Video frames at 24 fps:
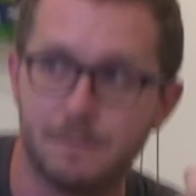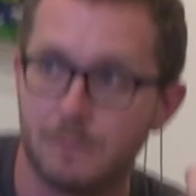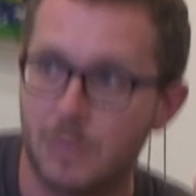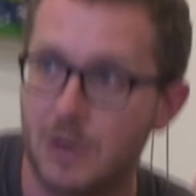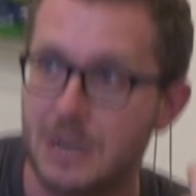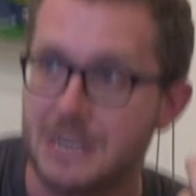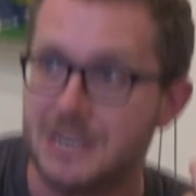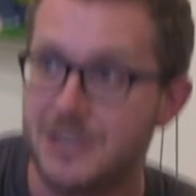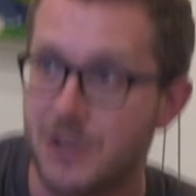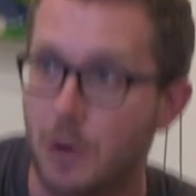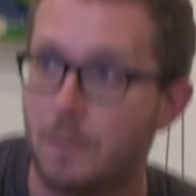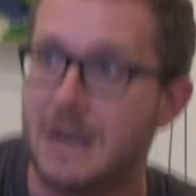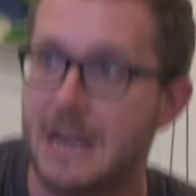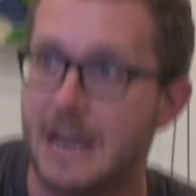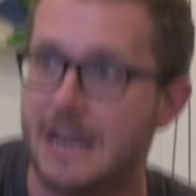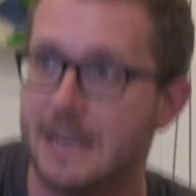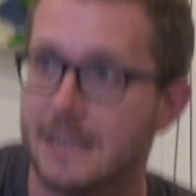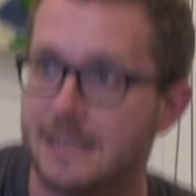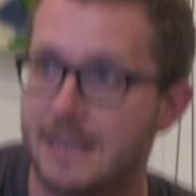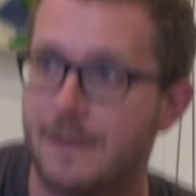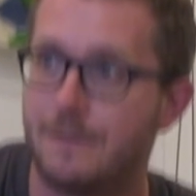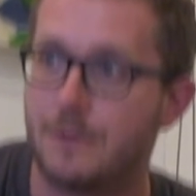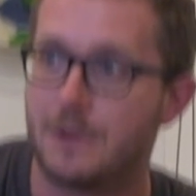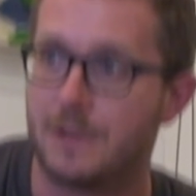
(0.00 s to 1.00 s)
and money
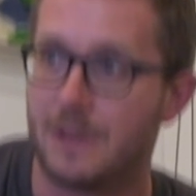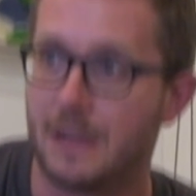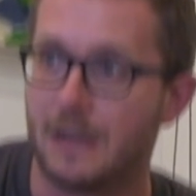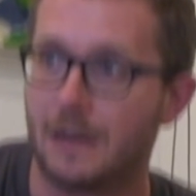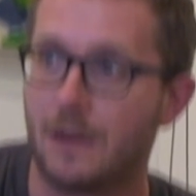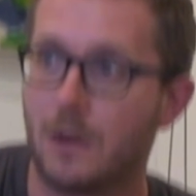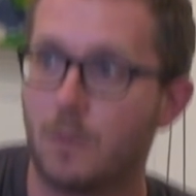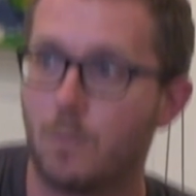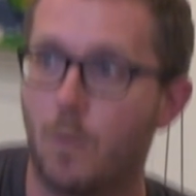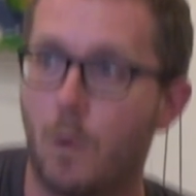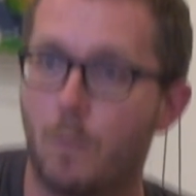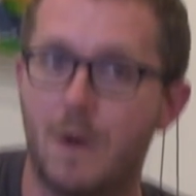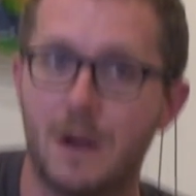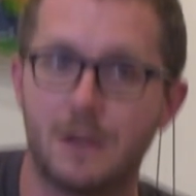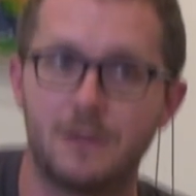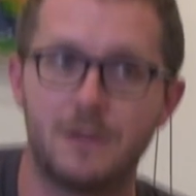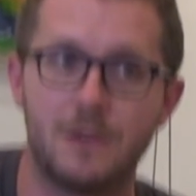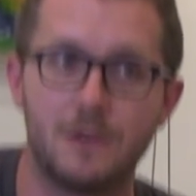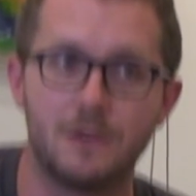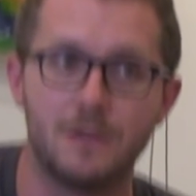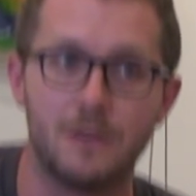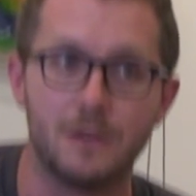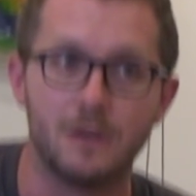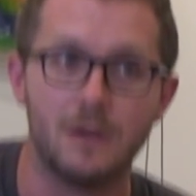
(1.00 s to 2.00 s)
dominates everything one way or
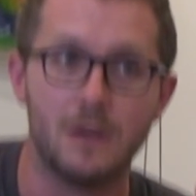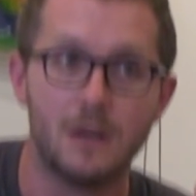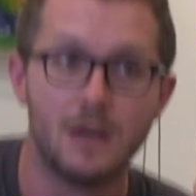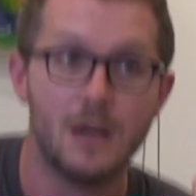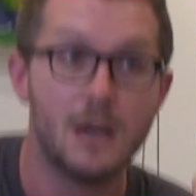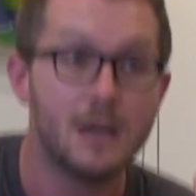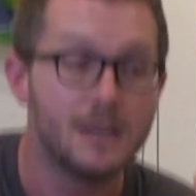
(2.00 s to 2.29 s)
the other.